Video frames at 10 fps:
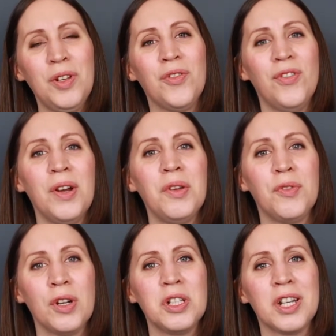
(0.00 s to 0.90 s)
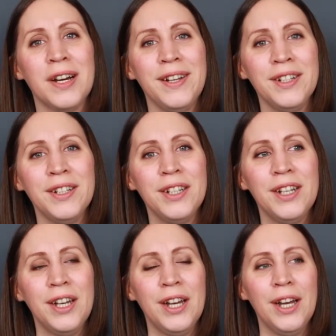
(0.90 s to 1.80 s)
very, very tired,
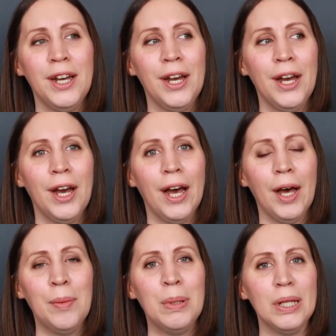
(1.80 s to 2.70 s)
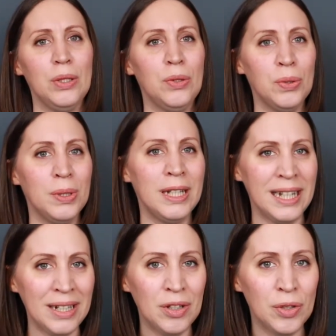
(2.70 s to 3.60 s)
but you do
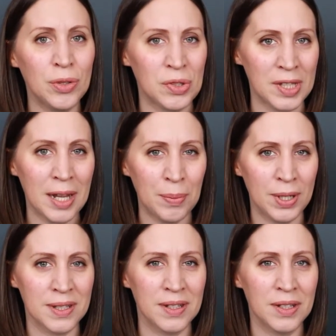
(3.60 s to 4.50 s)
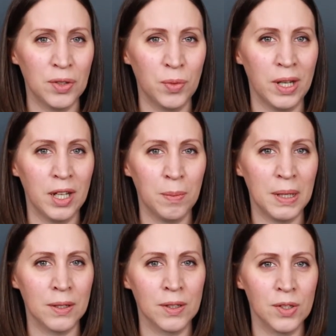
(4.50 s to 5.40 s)
need to stay present and awake
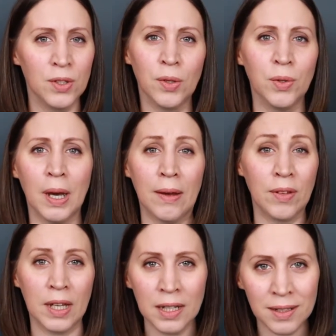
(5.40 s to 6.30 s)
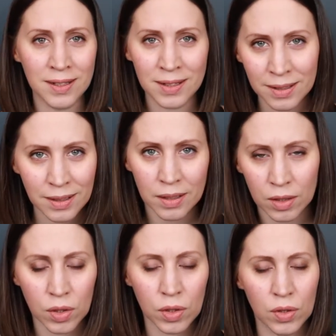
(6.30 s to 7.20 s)
because, you know, you have kids
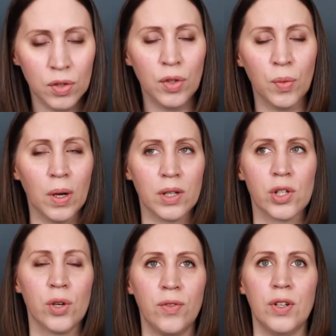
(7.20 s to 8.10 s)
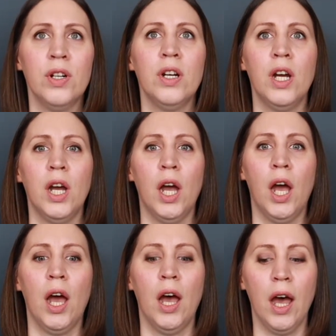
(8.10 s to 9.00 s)
to watch over,
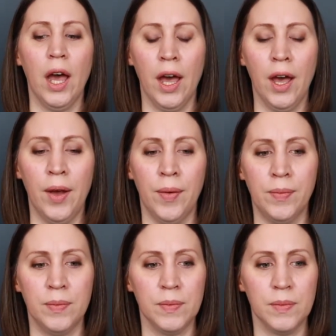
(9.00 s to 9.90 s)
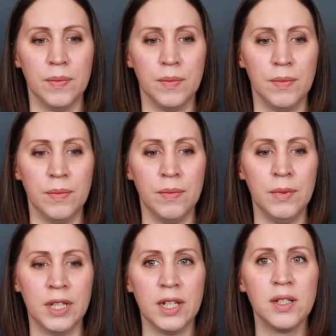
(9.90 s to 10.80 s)

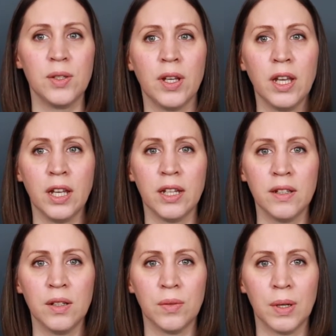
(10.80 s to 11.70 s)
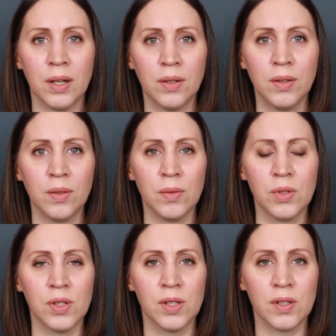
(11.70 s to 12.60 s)
knitting stockinette in a round
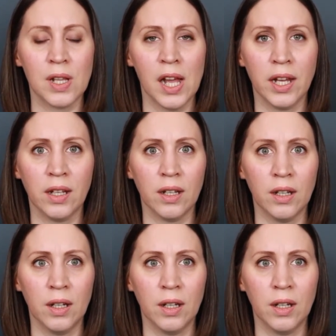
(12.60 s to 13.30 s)
was just like